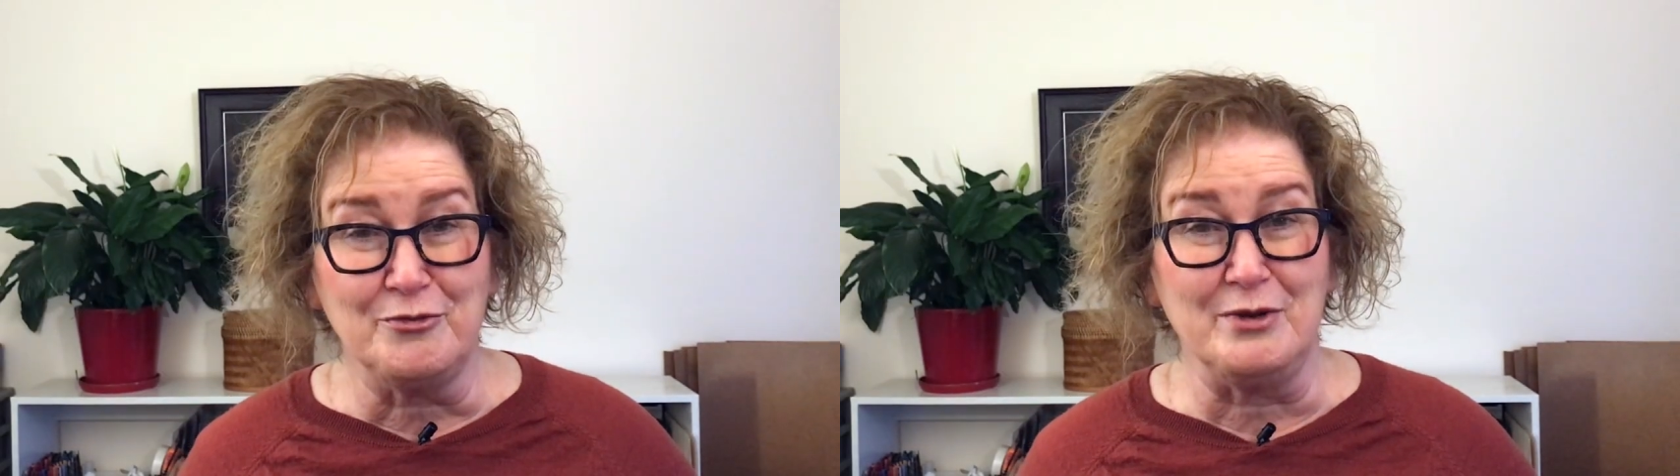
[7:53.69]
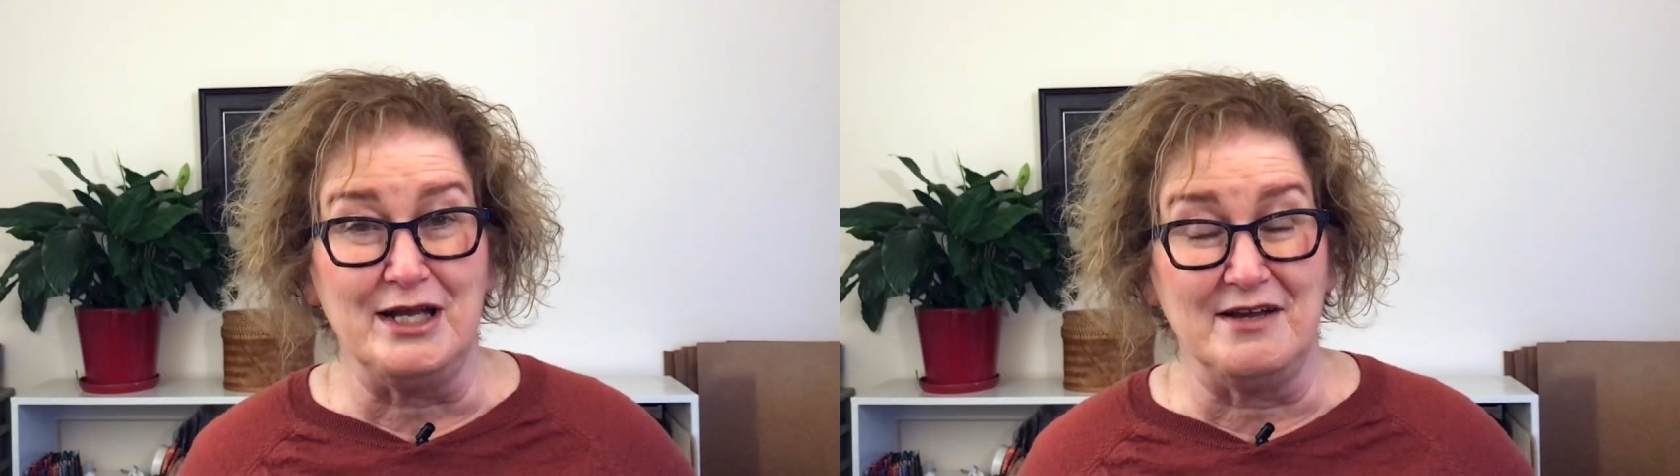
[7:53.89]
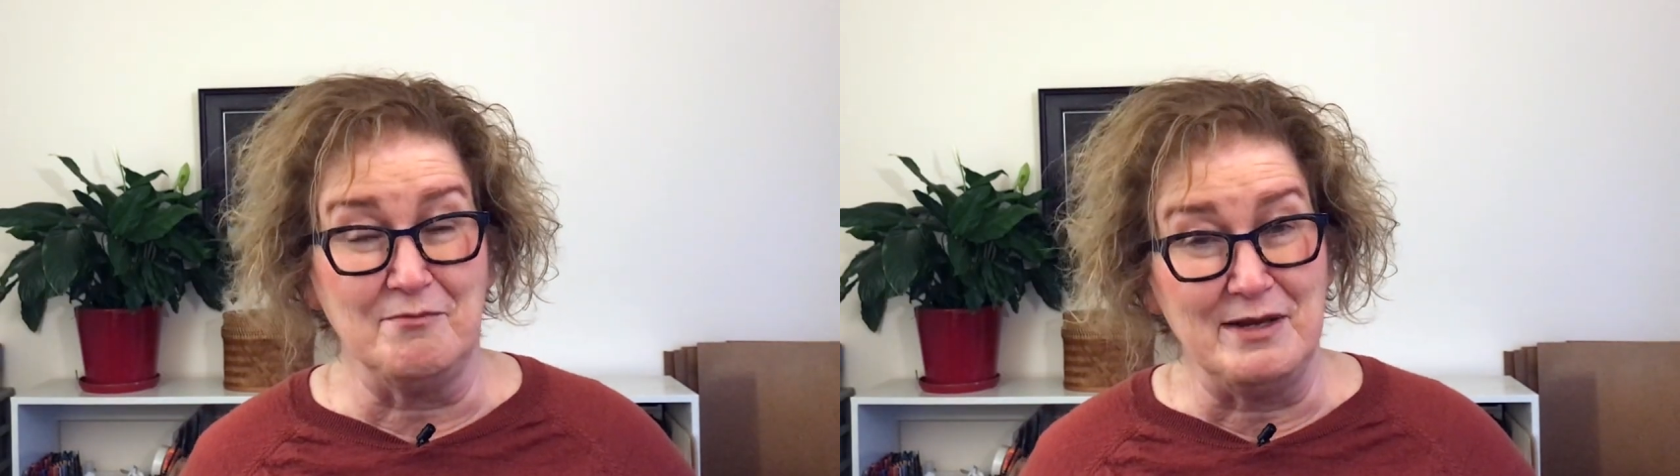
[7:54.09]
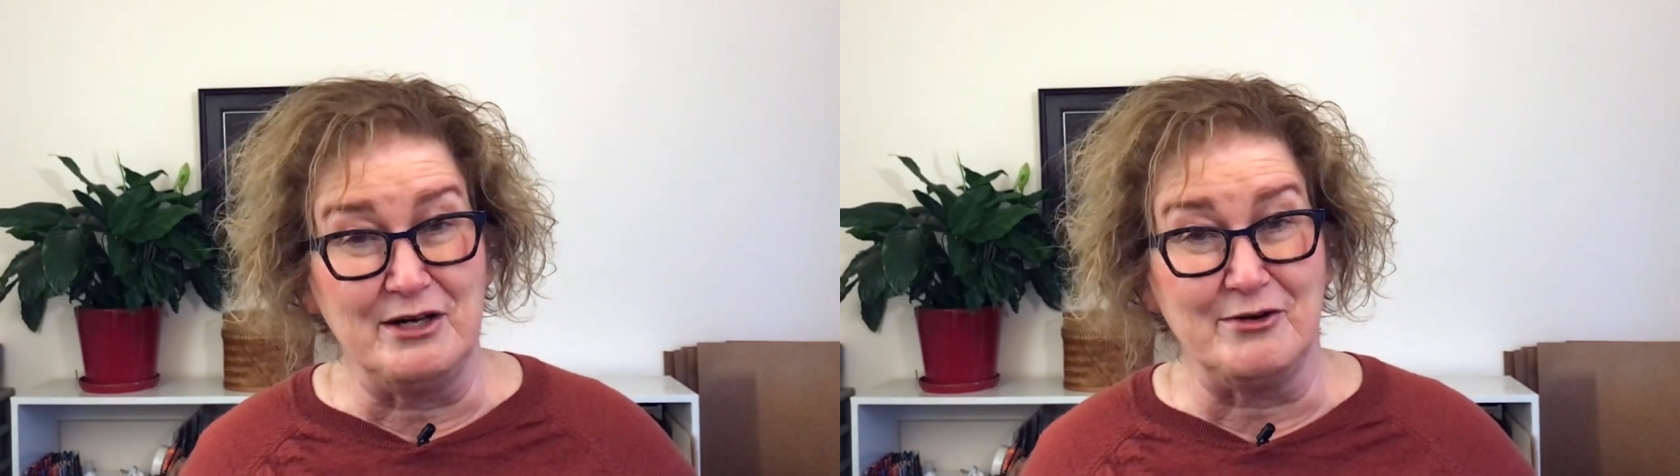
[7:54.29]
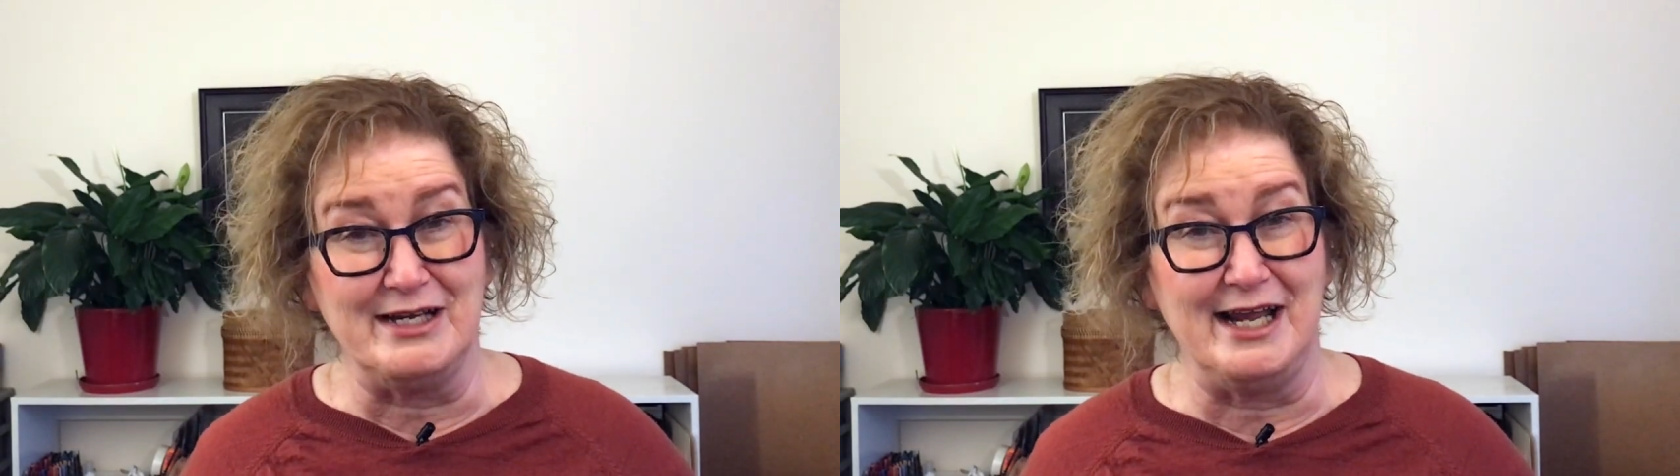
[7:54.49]
3 of me
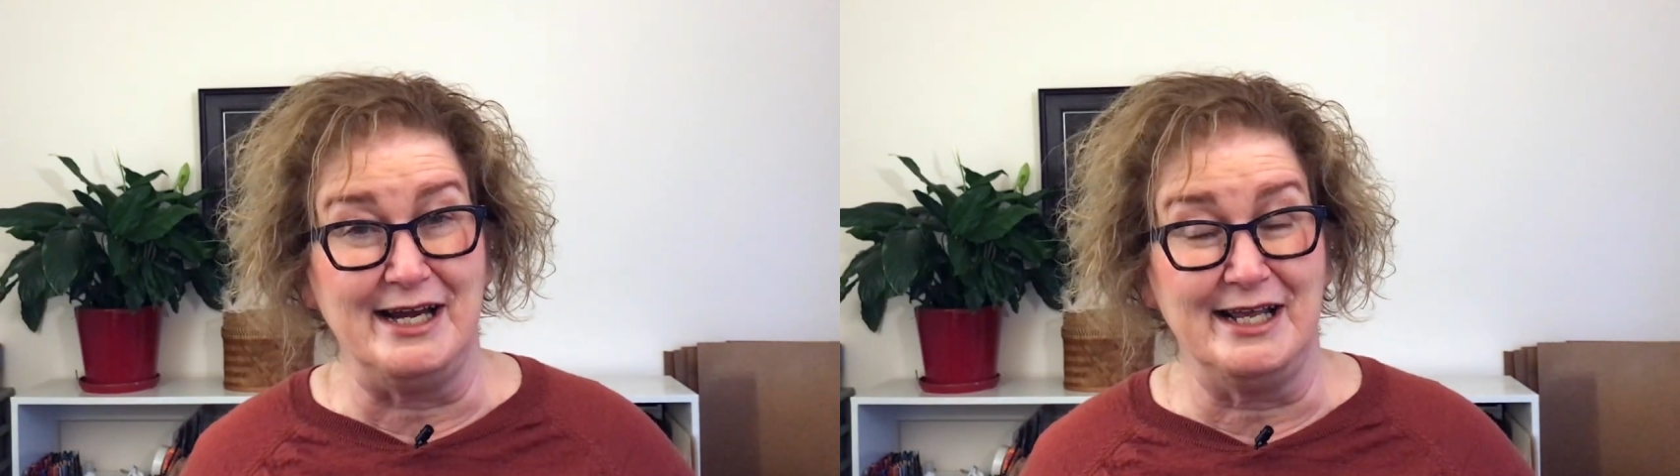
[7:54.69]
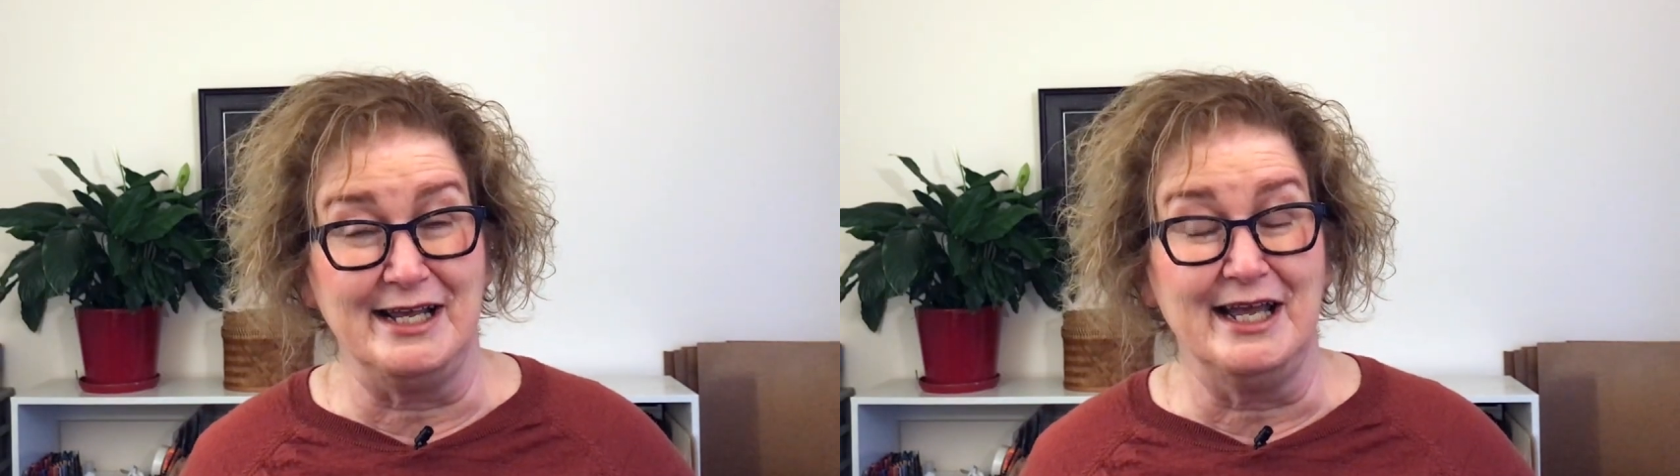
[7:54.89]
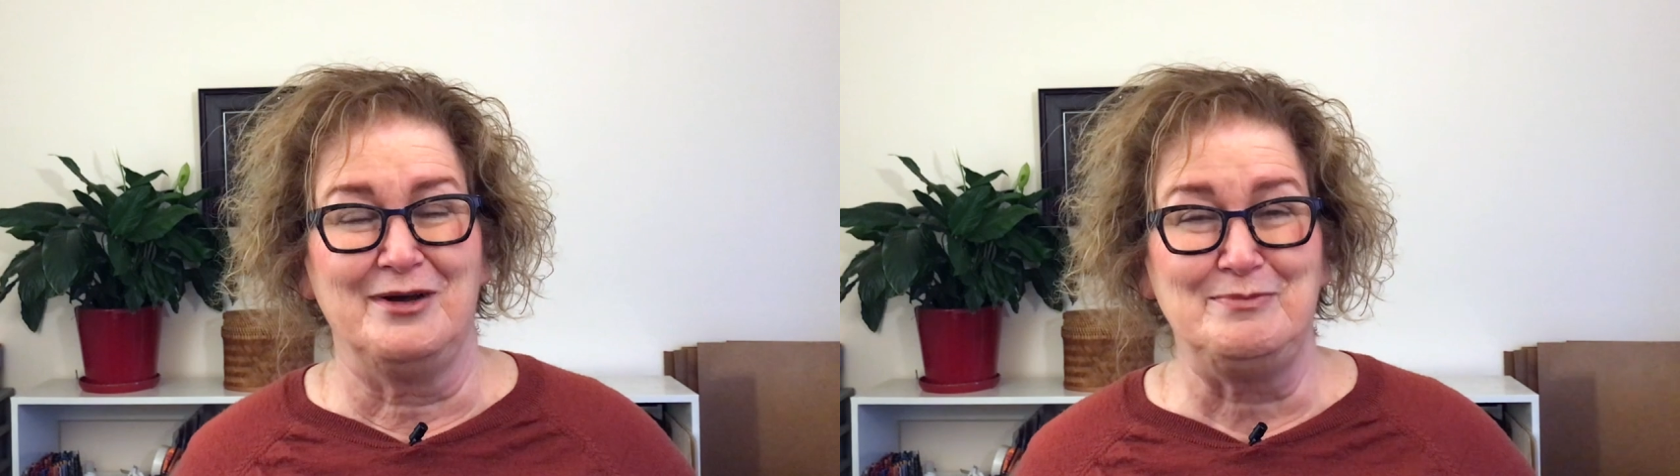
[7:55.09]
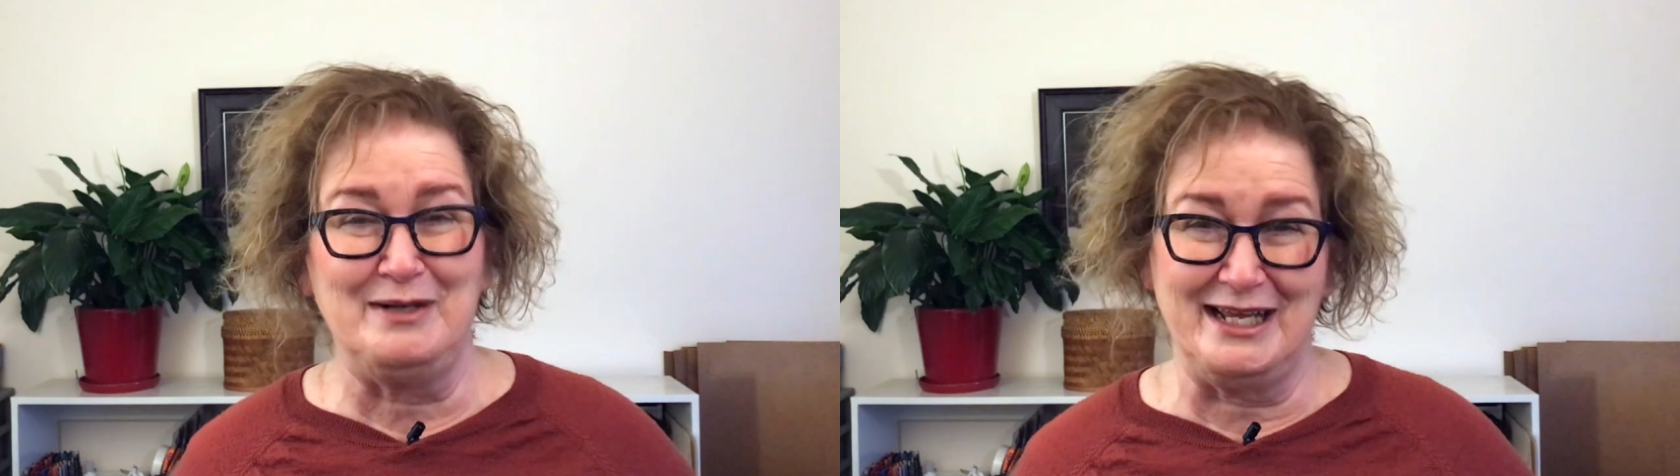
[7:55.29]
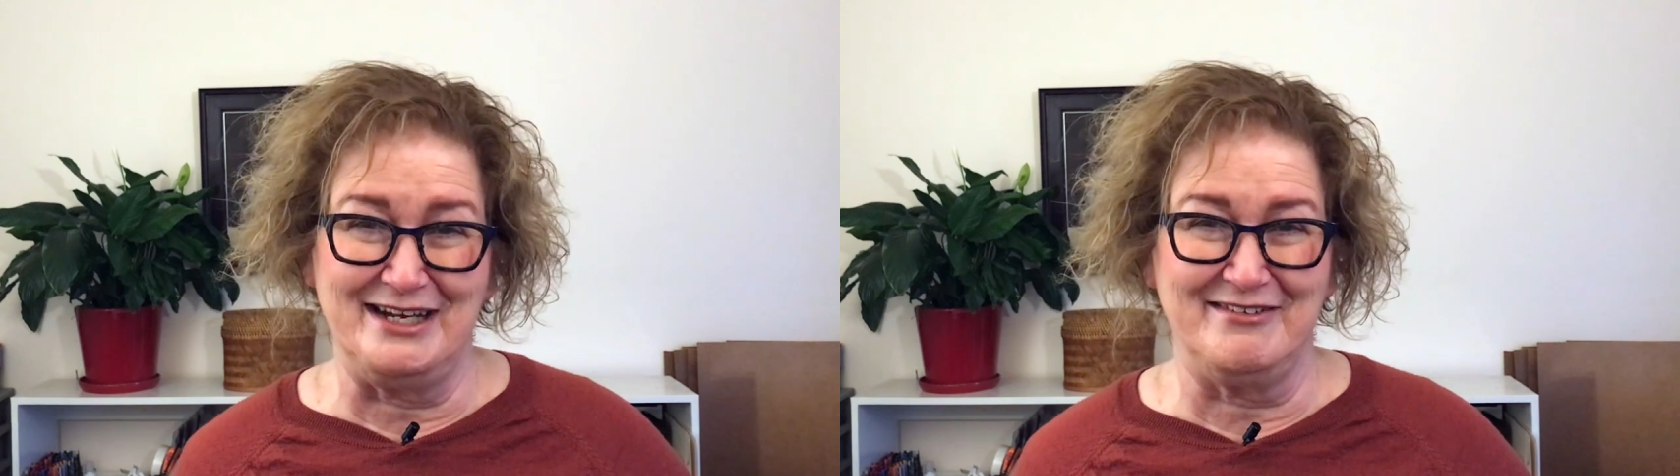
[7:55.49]
creating Red
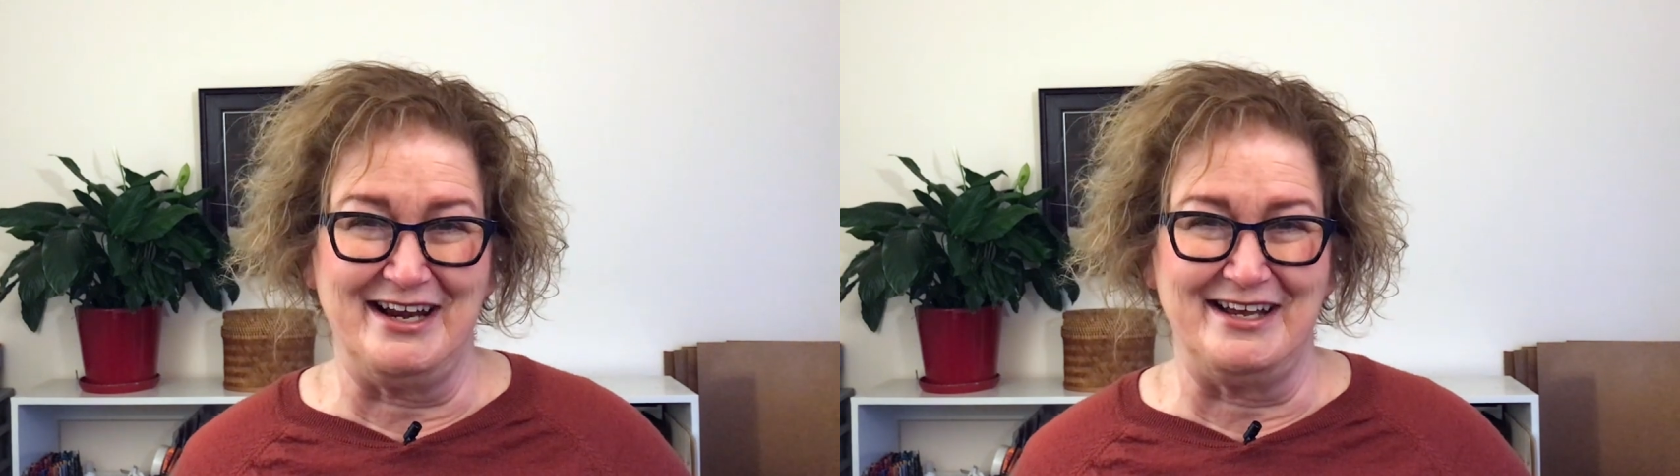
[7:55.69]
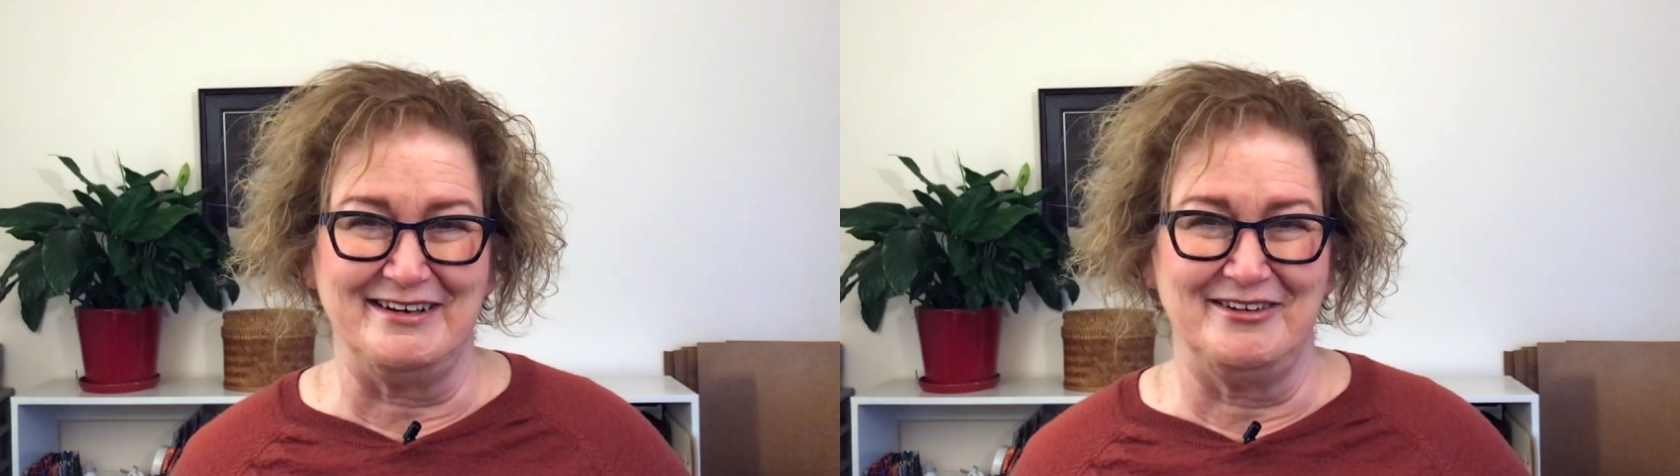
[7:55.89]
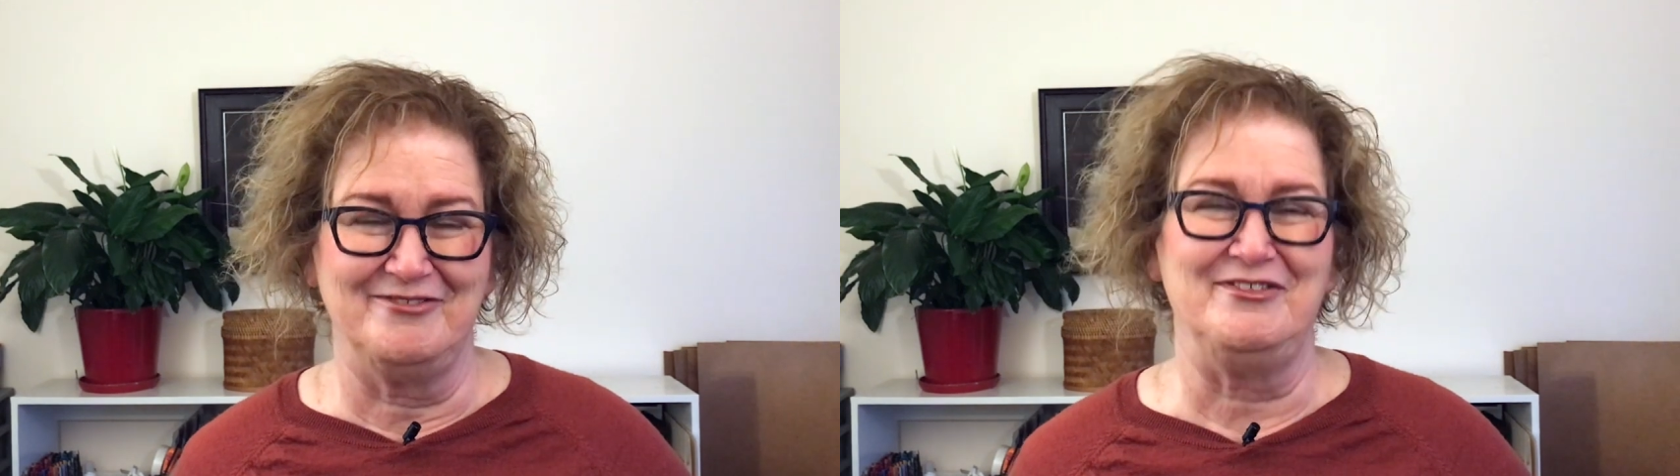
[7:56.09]
Playground,